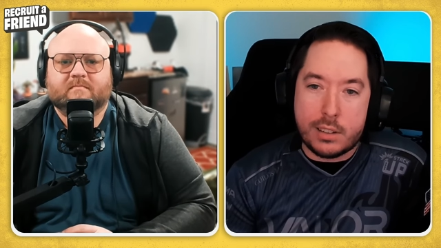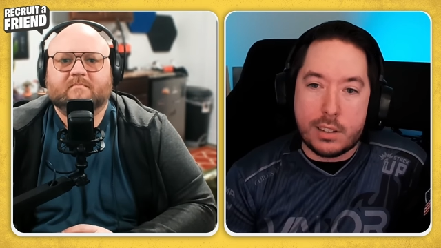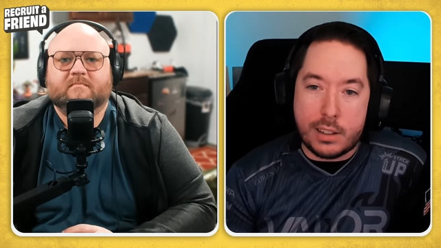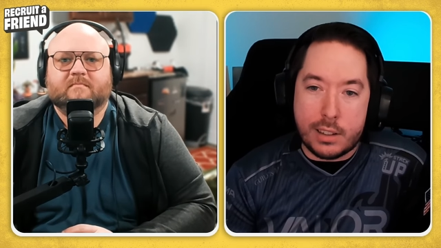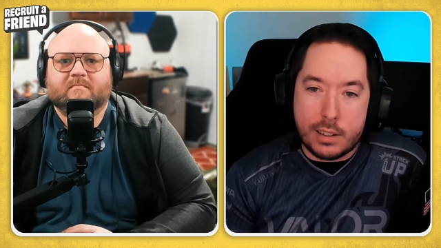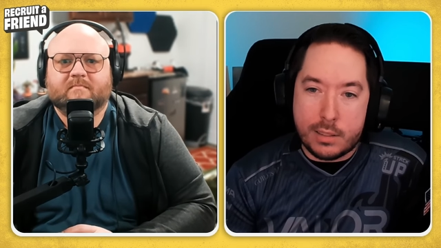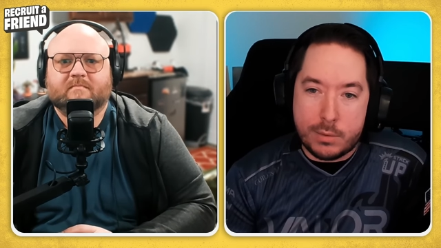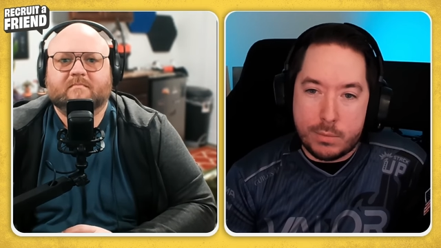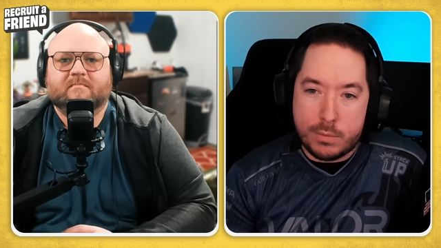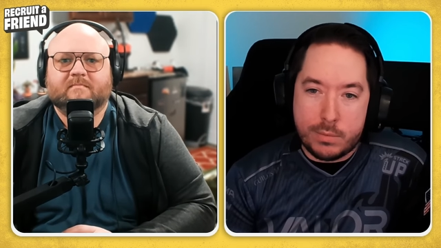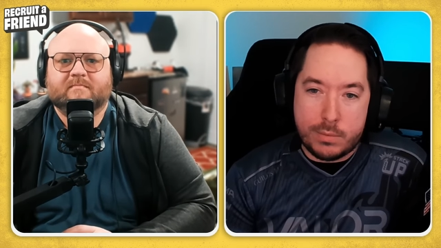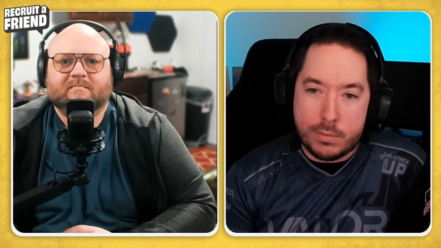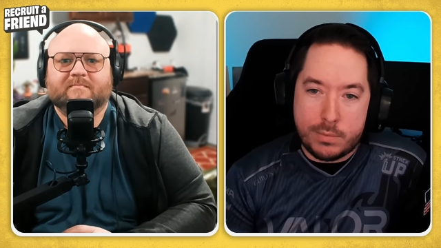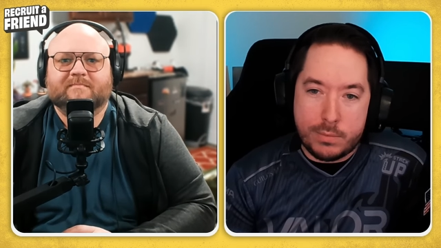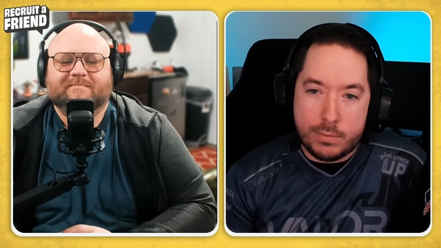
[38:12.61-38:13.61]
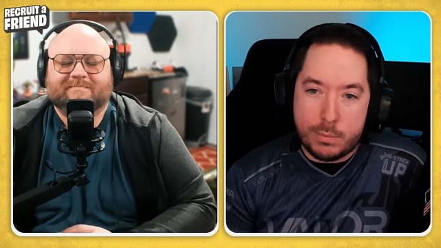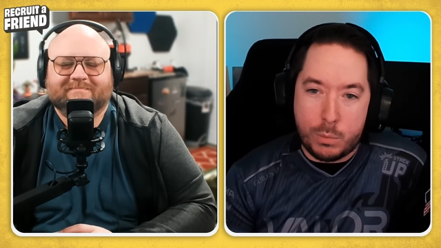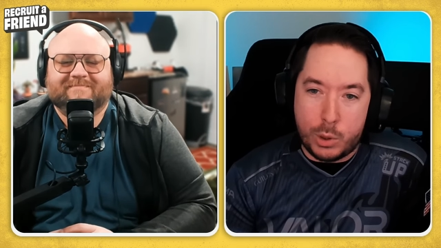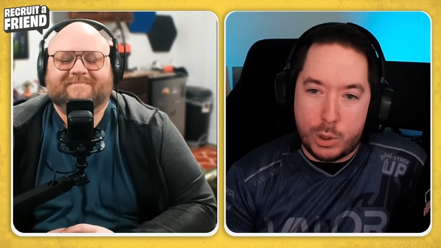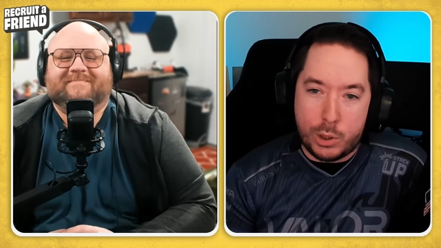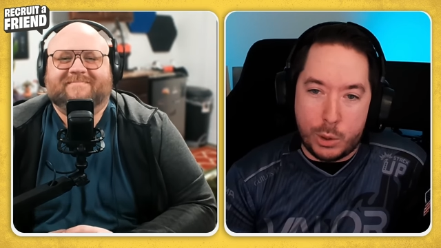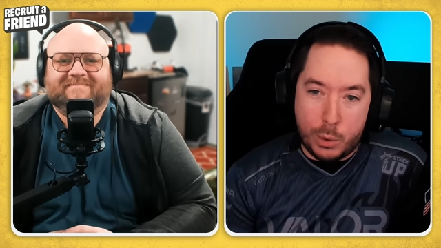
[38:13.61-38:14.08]
Speaker 1: I
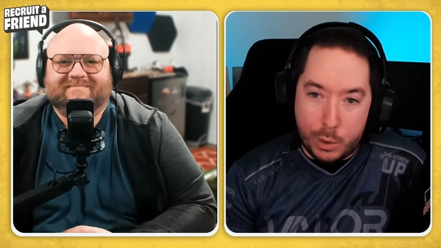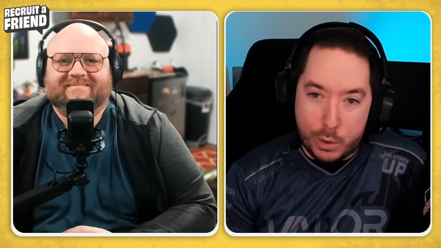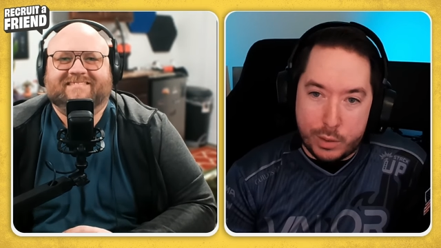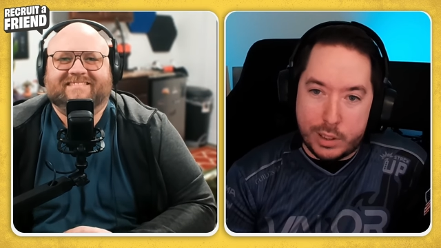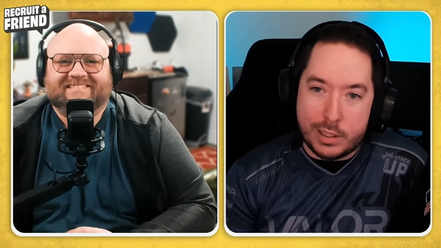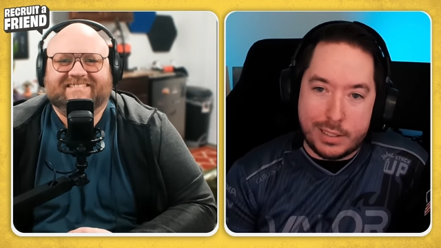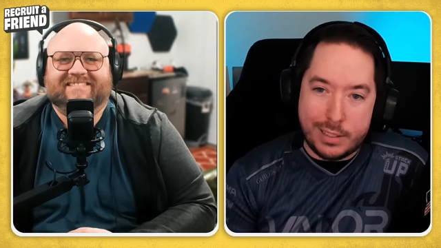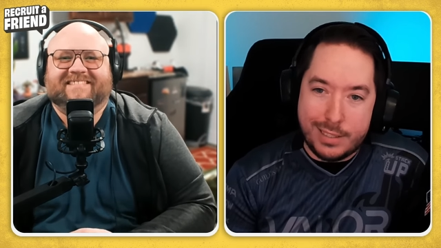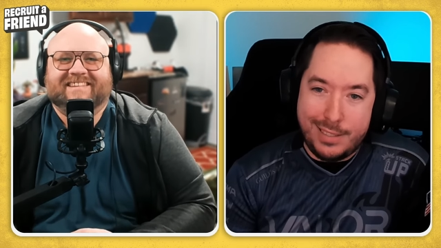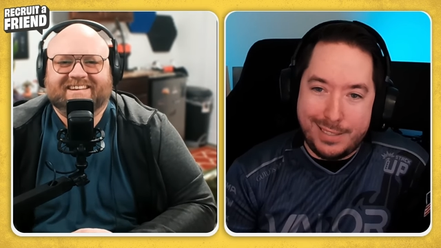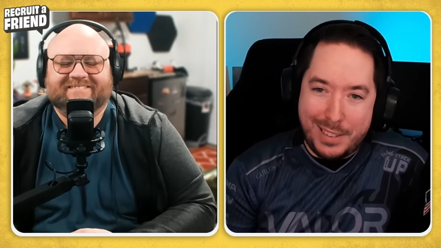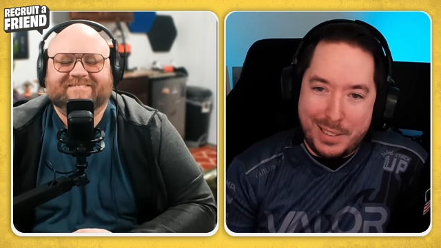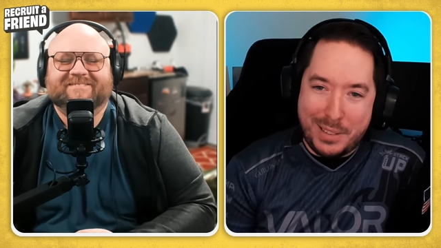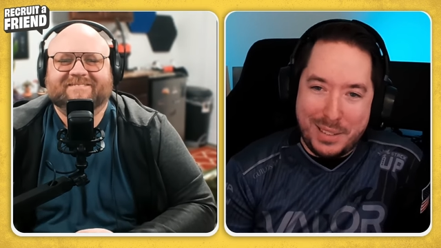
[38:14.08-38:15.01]
was so over it. Yep.